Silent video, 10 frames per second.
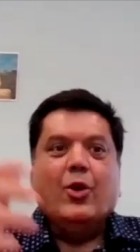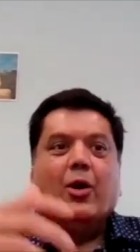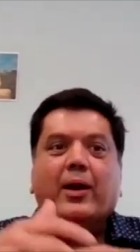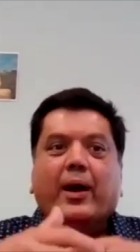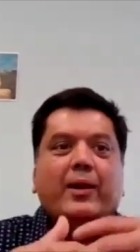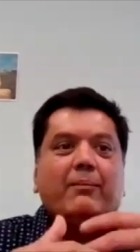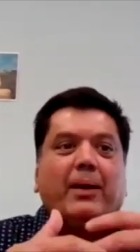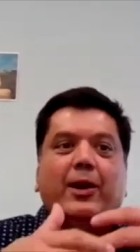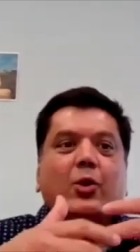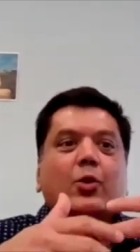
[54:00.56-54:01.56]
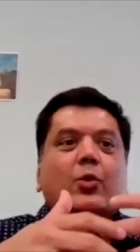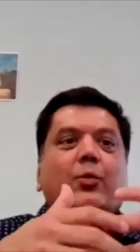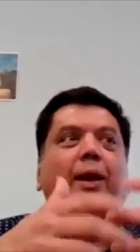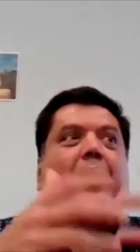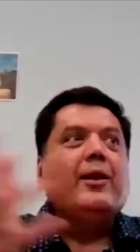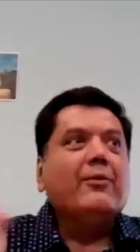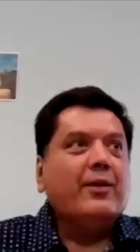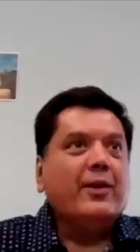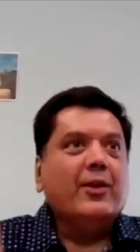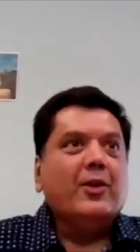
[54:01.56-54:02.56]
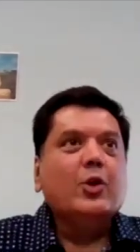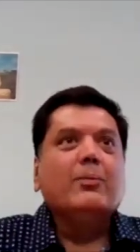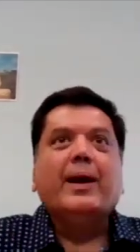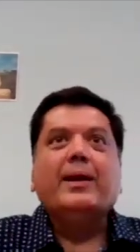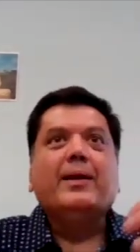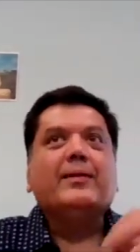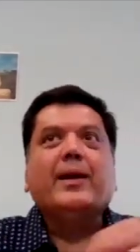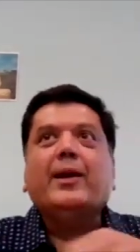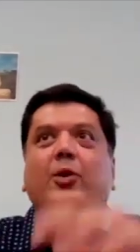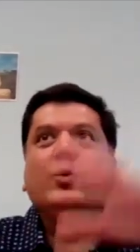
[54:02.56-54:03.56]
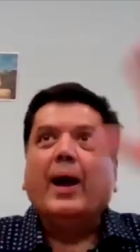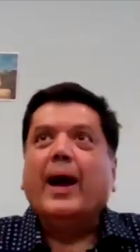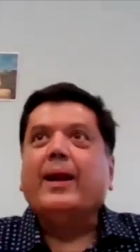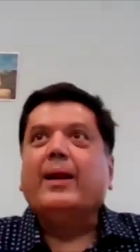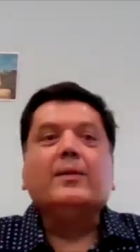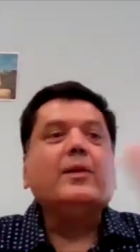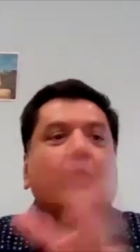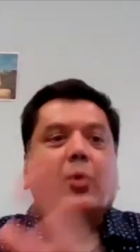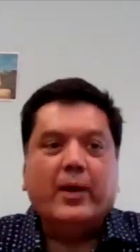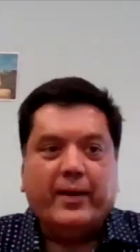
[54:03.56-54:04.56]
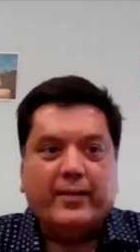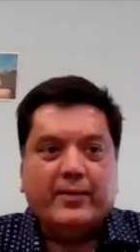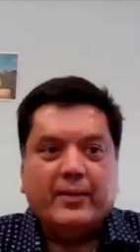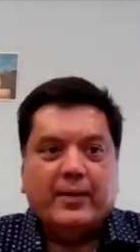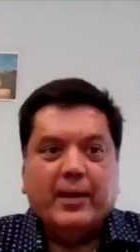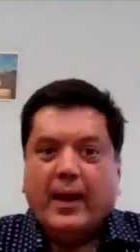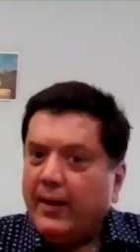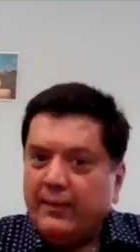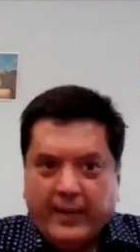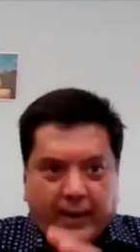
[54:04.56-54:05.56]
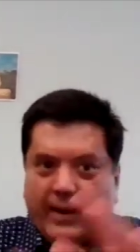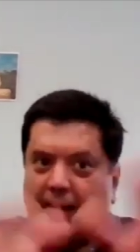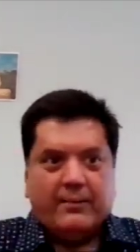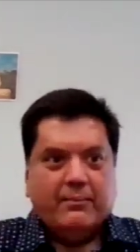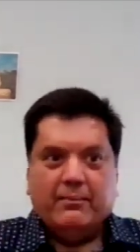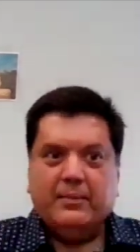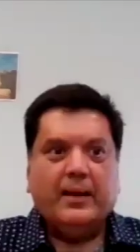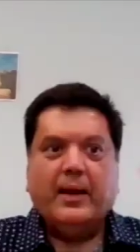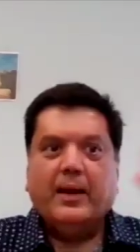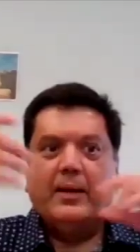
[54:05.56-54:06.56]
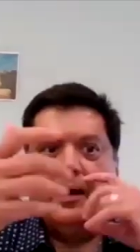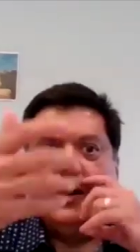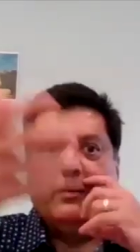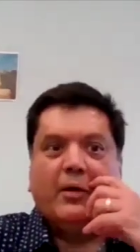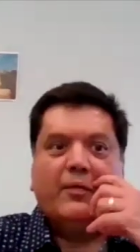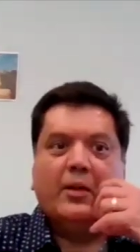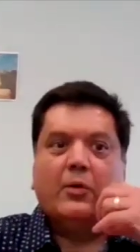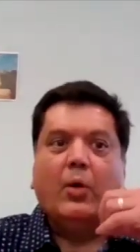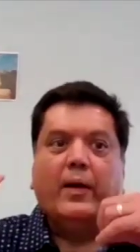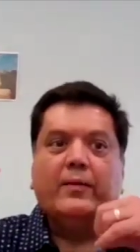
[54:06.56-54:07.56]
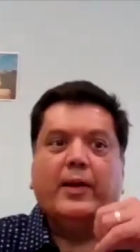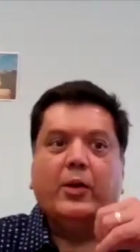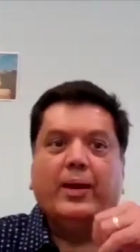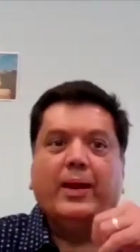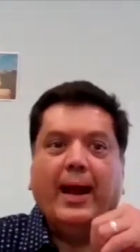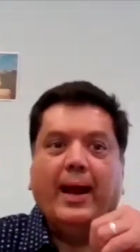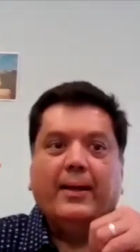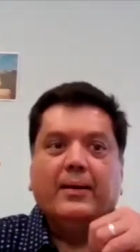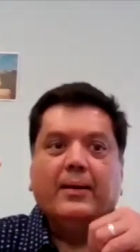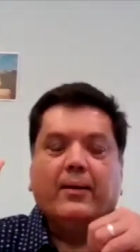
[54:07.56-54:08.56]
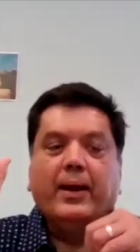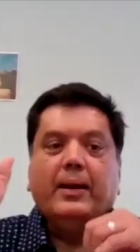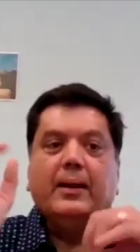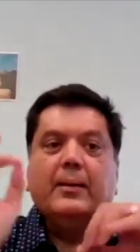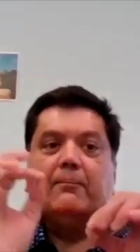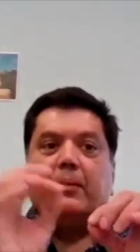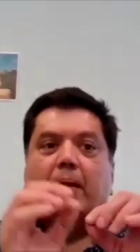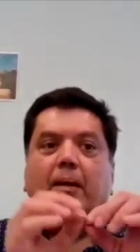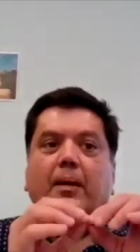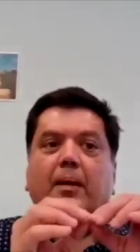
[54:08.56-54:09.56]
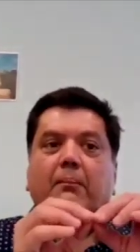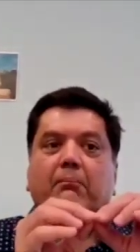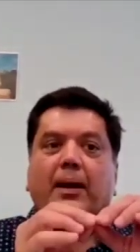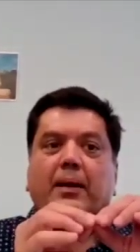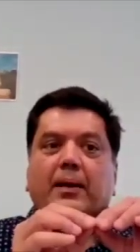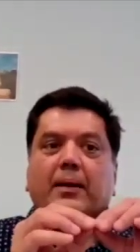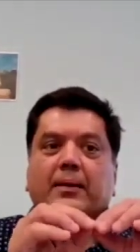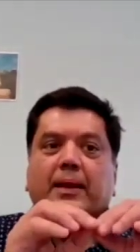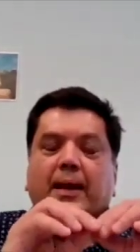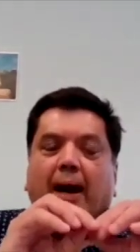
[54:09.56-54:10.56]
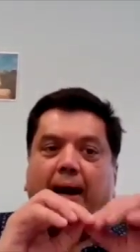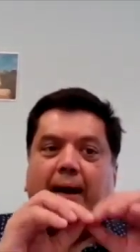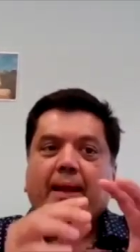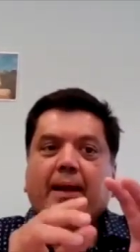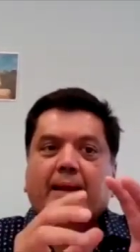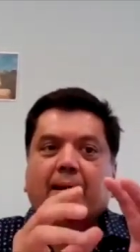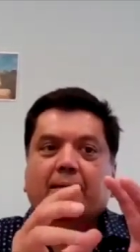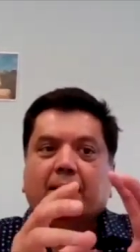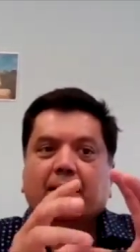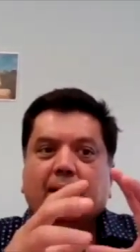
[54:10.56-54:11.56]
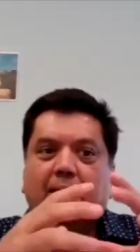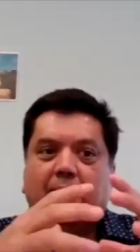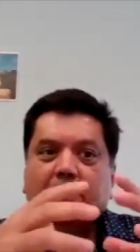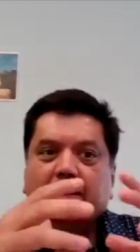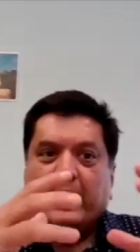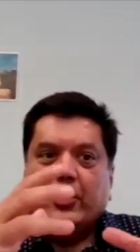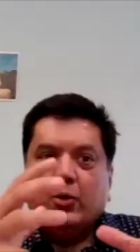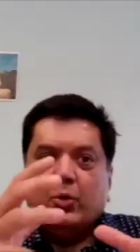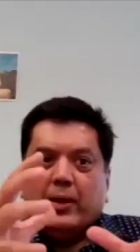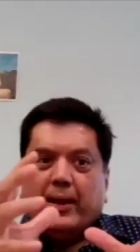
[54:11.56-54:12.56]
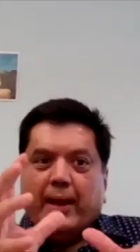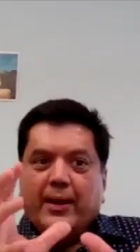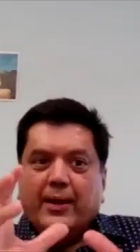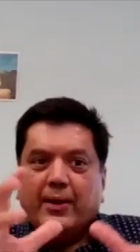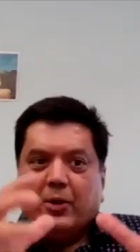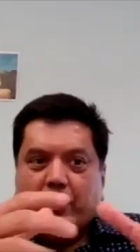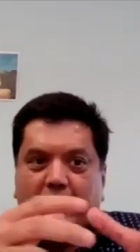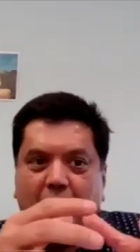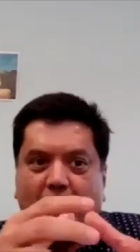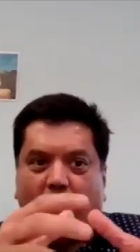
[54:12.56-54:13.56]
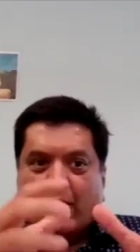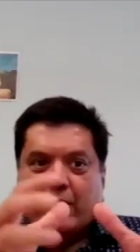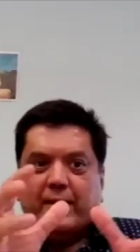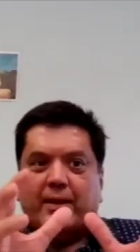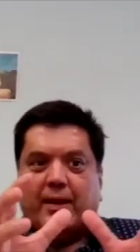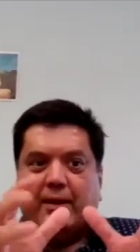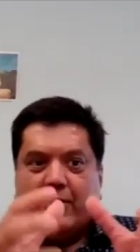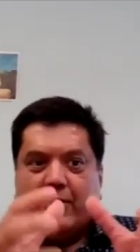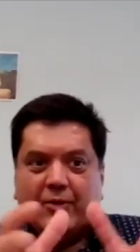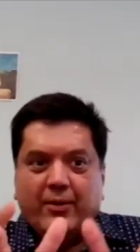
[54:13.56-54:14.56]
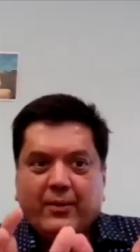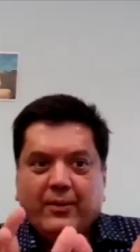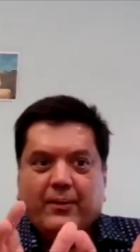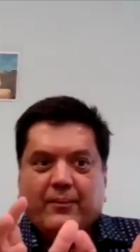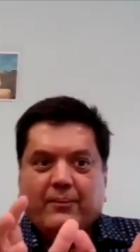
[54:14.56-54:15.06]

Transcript: Your garden might look very different. You might decide to add other qualities. And there are a number of other qualities that you can add, right? But the idea is that you tend to this cause and condition,